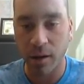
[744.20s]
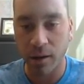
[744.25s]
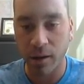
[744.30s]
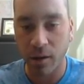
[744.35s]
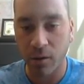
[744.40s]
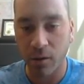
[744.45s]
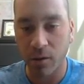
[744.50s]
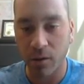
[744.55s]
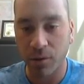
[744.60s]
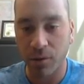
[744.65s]

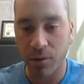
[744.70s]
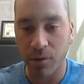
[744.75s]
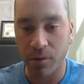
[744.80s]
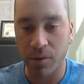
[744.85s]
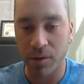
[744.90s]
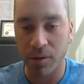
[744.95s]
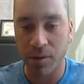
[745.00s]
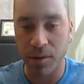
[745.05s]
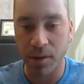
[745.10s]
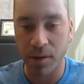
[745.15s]
going through
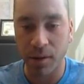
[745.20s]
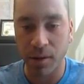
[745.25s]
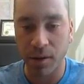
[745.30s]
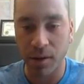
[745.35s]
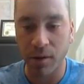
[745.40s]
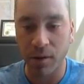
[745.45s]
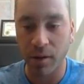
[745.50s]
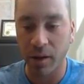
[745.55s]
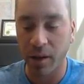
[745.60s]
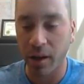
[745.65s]
its thing
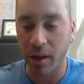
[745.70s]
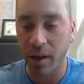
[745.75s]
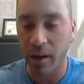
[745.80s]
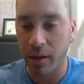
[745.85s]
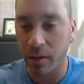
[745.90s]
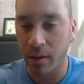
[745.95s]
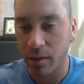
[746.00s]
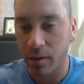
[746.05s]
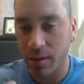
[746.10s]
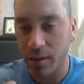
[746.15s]
here.
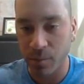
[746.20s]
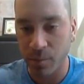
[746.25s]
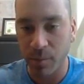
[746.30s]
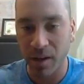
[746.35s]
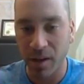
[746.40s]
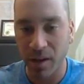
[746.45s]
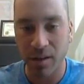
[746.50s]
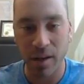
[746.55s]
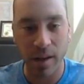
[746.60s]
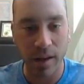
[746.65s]
Again, this
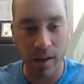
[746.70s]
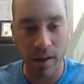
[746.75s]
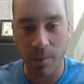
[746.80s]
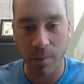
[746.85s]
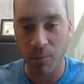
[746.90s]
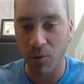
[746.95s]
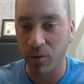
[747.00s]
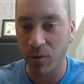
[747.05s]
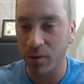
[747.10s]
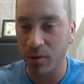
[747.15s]
may take
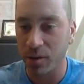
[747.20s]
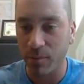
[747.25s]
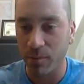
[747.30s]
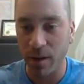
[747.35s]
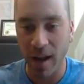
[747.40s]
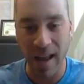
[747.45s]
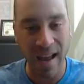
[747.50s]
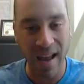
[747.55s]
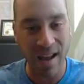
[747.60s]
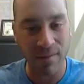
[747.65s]
upwards of
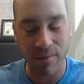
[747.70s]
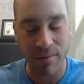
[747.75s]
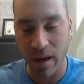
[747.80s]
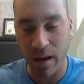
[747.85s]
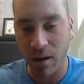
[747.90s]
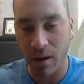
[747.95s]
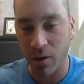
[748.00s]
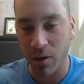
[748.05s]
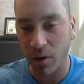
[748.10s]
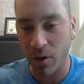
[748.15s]
a half
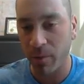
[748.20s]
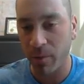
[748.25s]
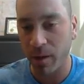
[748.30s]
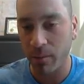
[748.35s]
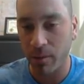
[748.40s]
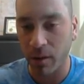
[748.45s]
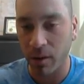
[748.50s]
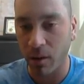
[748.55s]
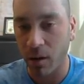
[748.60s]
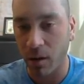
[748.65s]
hour or
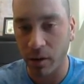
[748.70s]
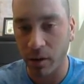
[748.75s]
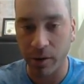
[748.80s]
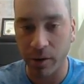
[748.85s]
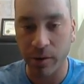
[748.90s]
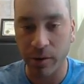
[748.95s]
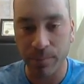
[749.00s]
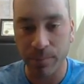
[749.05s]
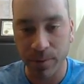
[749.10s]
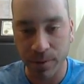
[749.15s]
maybe
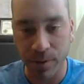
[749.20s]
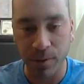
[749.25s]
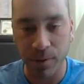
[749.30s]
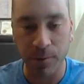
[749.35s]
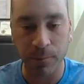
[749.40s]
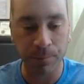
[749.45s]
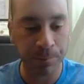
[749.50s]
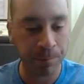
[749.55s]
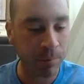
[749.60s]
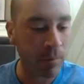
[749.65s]
longer.
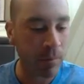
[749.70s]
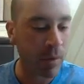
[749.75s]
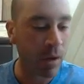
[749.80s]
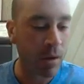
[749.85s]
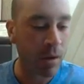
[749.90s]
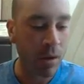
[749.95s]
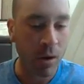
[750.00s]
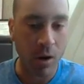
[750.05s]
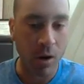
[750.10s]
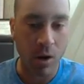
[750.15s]
So,
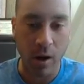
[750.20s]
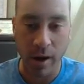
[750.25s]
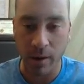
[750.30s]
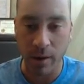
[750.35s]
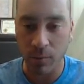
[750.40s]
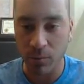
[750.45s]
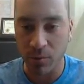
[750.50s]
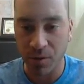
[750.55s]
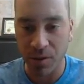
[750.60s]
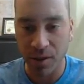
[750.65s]
alright,
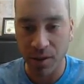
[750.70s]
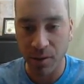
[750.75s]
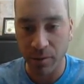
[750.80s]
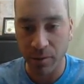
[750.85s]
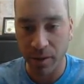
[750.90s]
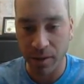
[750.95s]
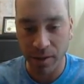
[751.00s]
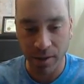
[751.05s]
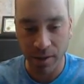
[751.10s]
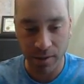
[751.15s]
we'll see you
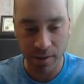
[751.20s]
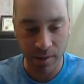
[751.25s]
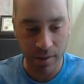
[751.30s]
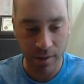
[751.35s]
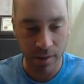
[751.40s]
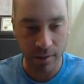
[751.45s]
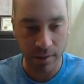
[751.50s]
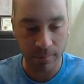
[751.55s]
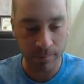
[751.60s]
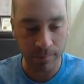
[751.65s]
when this gets
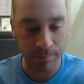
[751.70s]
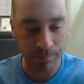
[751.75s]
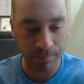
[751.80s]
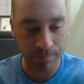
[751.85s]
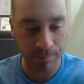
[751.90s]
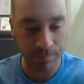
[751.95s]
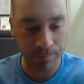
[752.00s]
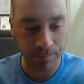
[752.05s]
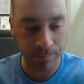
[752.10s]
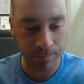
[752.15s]
done.
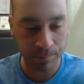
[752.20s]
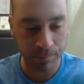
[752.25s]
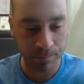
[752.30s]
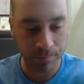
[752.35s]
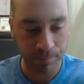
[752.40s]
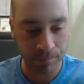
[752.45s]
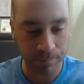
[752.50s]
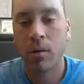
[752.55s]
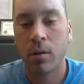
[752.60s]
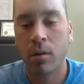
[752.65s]

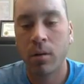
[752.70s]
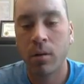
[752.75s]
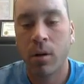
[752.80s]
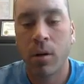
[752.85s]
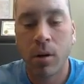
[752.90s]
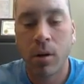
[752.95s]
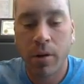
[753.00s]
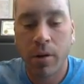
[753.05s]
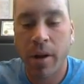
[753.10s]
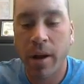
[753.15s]

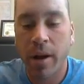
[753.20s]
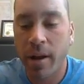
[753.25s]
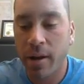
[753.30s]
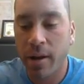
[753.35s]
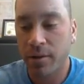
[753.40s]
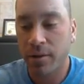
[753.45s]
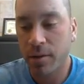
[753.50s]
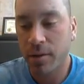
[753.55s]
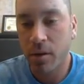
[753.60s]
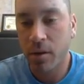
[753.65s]

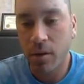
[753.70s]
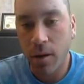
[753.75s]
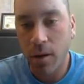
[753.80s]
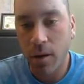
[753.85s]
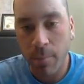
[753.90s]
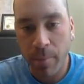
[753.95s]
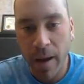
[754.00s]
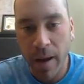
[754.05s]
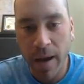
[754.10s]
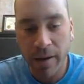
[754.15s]
Okay, so
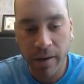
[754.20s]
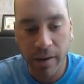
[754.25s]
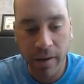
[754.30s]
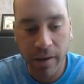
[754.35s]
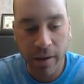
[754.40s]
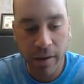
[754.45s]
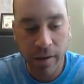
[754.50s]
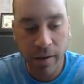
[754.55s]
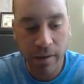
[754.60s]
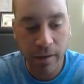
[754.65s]
I'm back
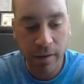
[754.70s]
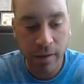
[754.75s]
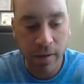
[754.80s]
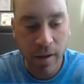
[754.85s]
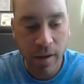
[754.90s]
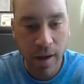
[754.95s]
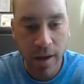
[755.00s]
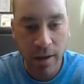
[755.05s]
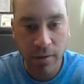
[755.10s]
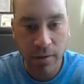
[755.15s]
again, and
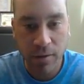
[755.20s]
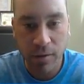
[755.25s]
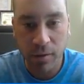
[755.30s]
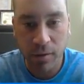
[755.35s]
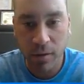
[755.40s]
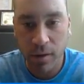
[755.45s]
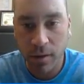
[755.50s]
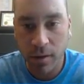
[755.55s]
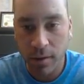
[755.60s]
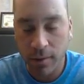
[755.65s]

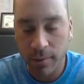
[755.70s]
actually